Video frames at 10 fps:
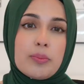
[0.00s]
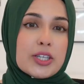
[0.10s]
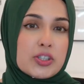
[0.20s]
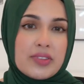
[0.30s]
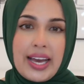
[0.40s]

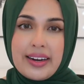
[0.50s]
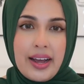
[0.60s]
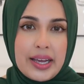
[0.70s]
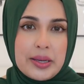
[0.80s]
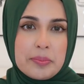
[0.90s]
much of that
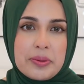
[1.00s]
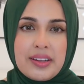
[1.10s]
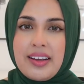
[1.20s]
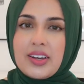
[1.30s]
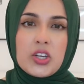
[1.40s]
hype,
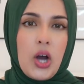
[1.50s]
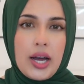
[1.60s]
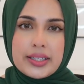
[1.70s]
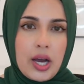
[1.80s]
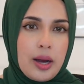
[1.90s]

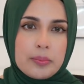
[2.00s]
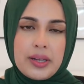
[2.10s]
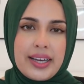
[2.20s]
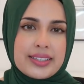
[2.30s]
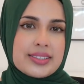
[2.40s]
God
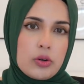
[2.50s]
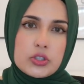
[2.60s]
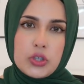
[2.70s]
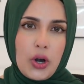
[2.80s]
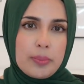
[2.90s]
complex, or
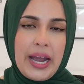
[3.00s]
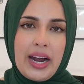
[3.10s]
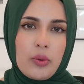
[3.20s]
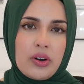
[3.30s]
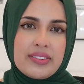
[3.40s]
star
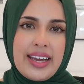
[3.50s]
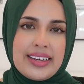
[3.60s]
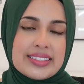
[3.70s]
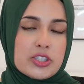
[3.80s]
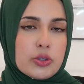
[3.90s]
power that
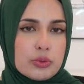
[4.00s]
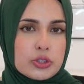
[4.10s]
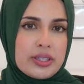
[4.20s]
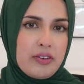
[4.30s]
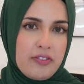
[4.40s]
is
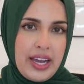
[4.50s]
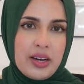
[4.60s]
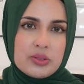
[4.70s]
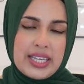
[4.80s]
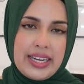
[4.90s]
usually
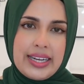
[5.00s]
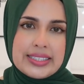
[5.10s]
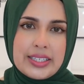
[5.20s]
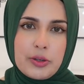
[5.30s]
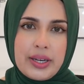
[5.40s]
found in
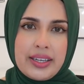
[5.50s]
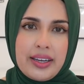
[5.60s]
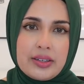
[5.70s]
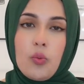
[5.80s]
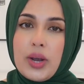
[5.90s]
Indian
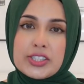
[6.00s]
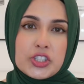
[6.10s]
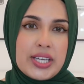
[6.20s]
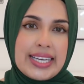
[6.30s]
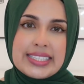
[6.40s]
cricket, which
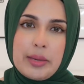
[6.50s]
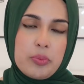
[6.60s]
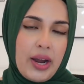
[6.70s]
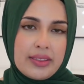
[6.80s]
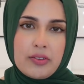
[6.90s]
is a
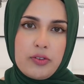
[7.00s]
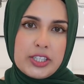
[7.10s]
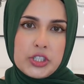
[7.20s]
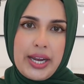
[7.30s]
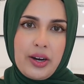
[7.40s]
breath of
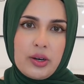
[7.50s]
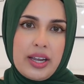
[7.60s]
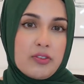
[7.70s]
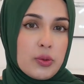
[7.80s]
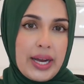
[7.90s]
fresh air,
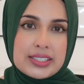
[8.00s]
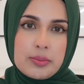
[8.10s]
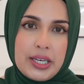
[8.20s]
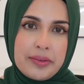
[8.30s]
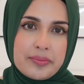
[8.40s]
if you ask
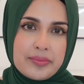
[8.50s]
me.